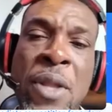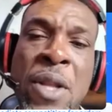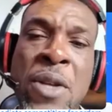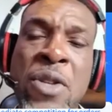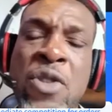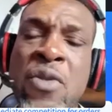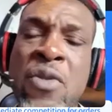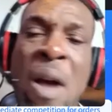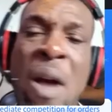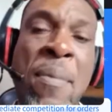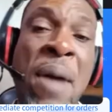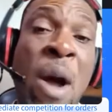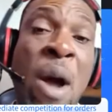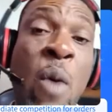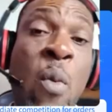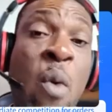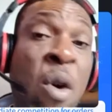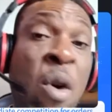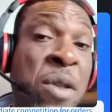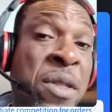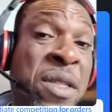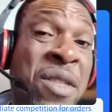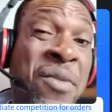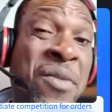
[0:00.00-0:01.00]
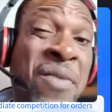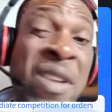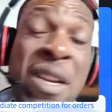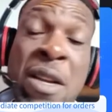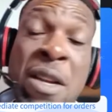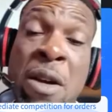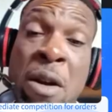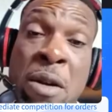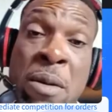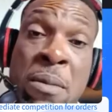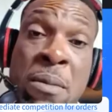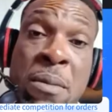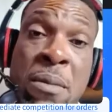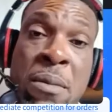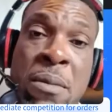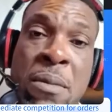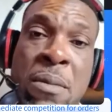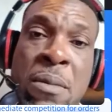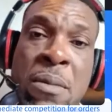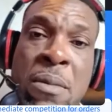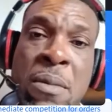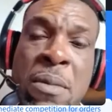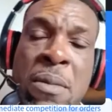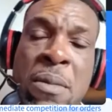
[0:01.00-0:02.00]
to about 1 trillion
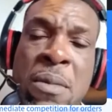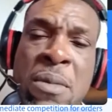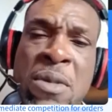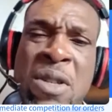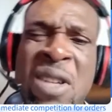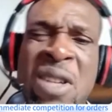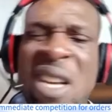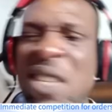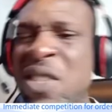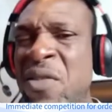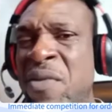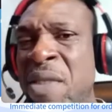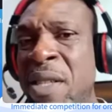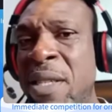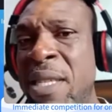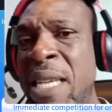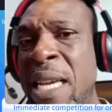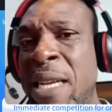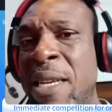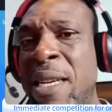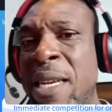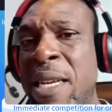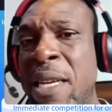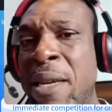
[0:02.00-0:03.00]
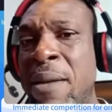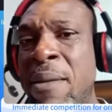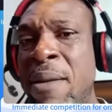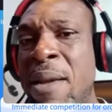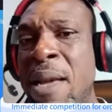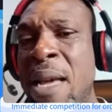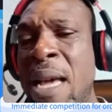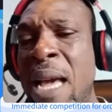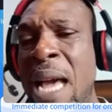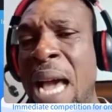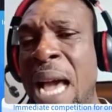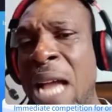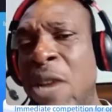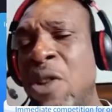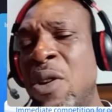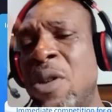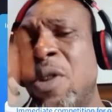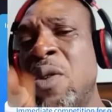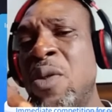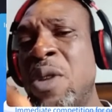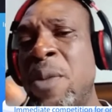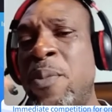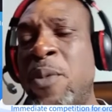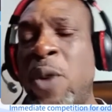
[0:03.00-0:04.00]
just recently. I don't
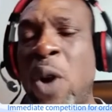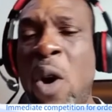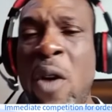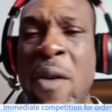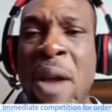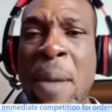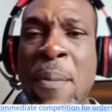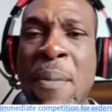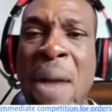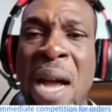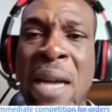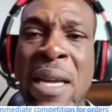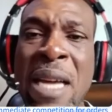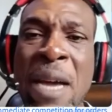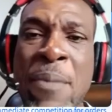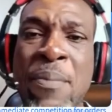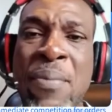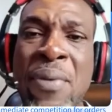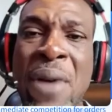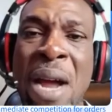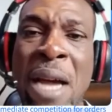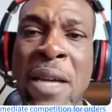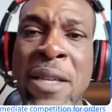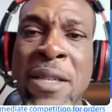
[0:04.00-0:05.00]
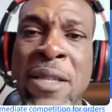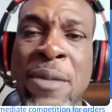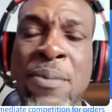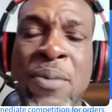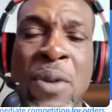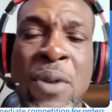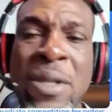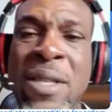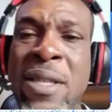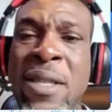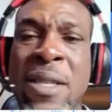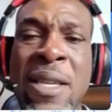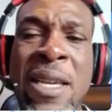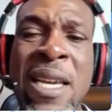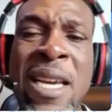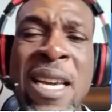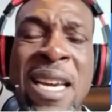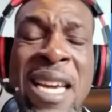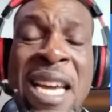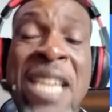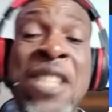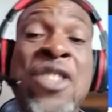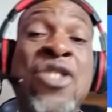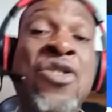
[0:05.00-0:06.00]
know the current market price, but
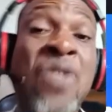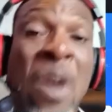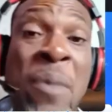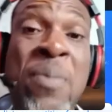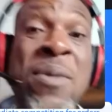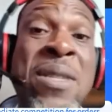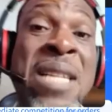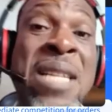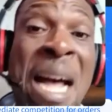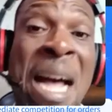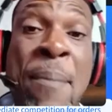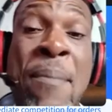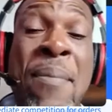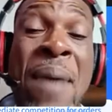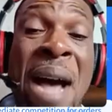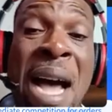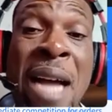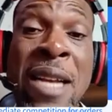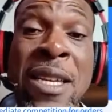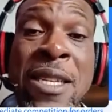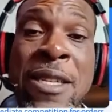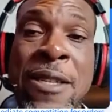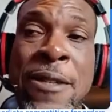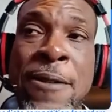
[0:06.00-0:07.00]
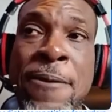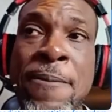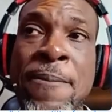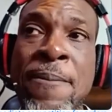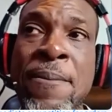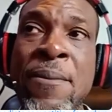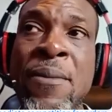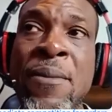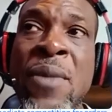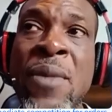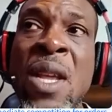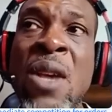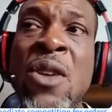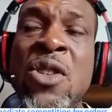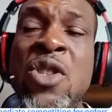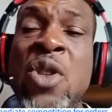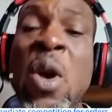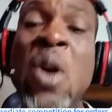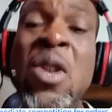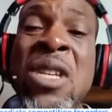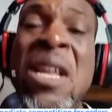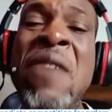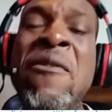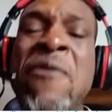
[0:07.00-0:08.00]
it dropped that bad.
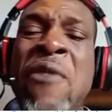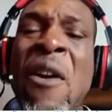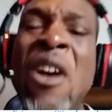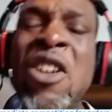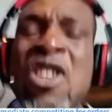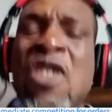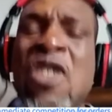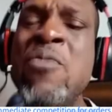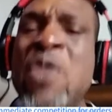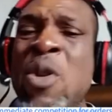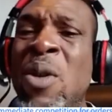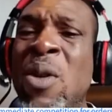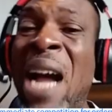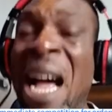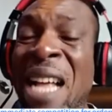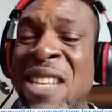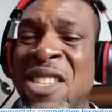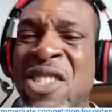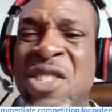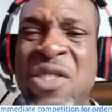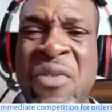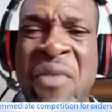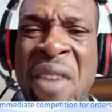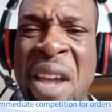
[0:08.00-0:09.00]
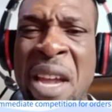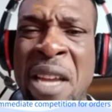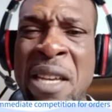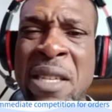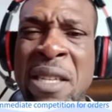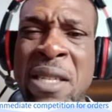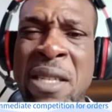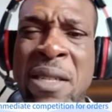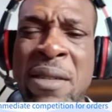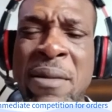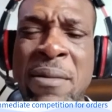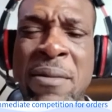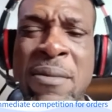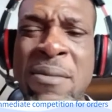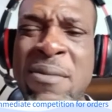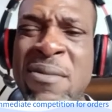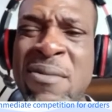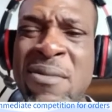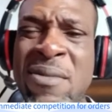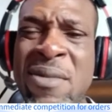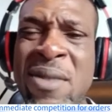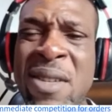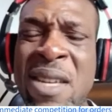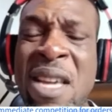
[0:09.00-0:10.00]
So the volume you can trade,
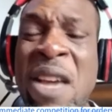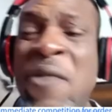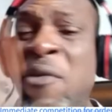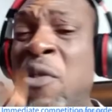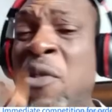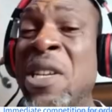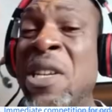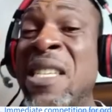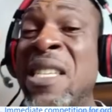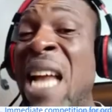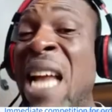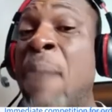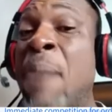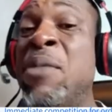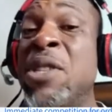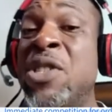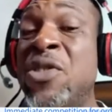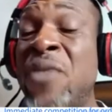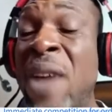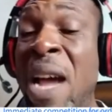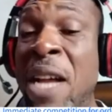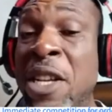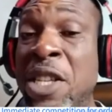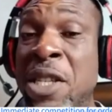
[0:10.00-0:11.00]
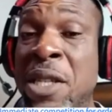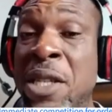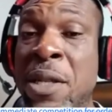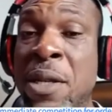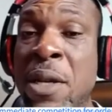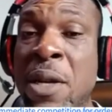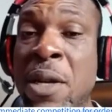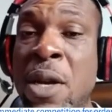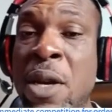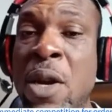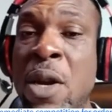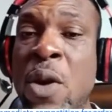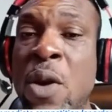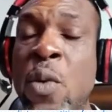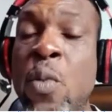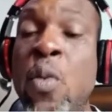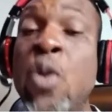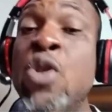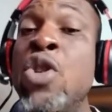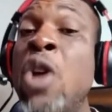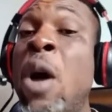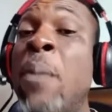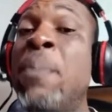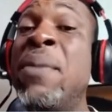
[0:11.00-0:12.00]
even in arbitrage,
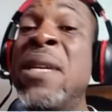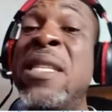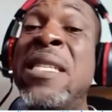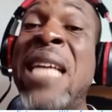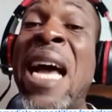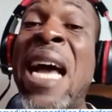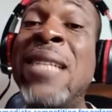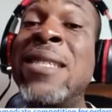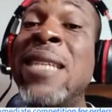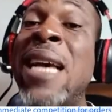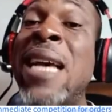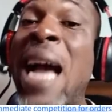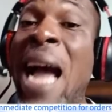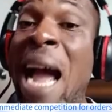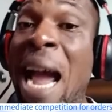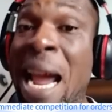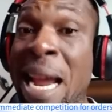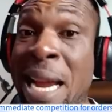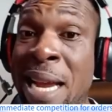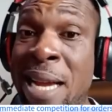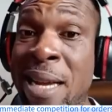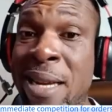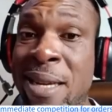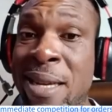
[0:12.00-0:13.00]
will not be that high